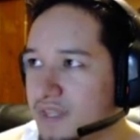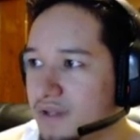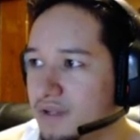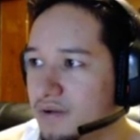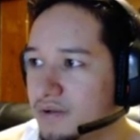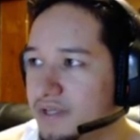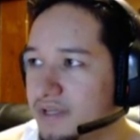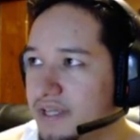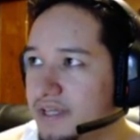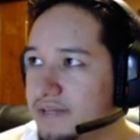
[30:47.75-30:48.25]

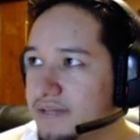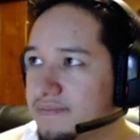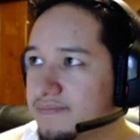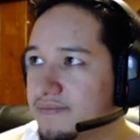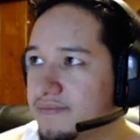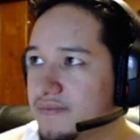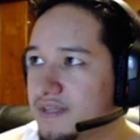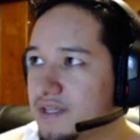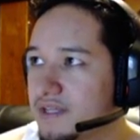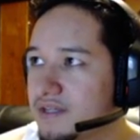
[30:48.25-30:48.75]
Okay,
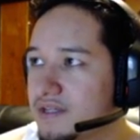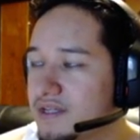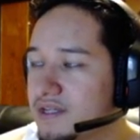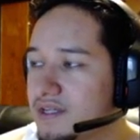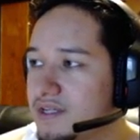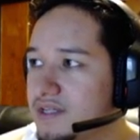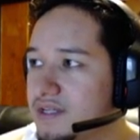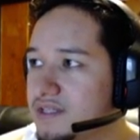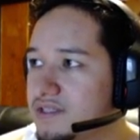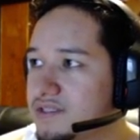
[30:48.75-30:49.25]

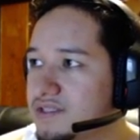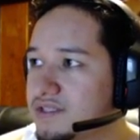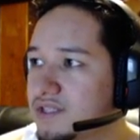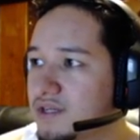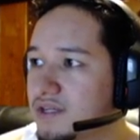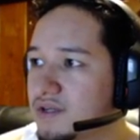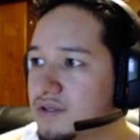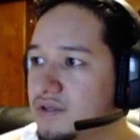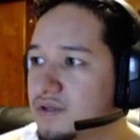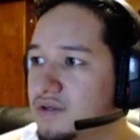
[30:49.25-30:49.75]

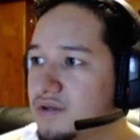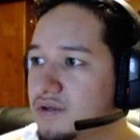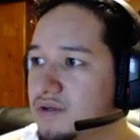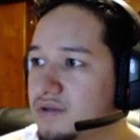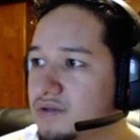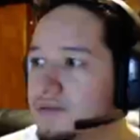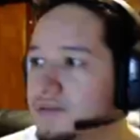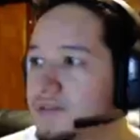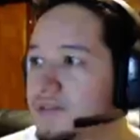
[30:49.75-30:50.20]
so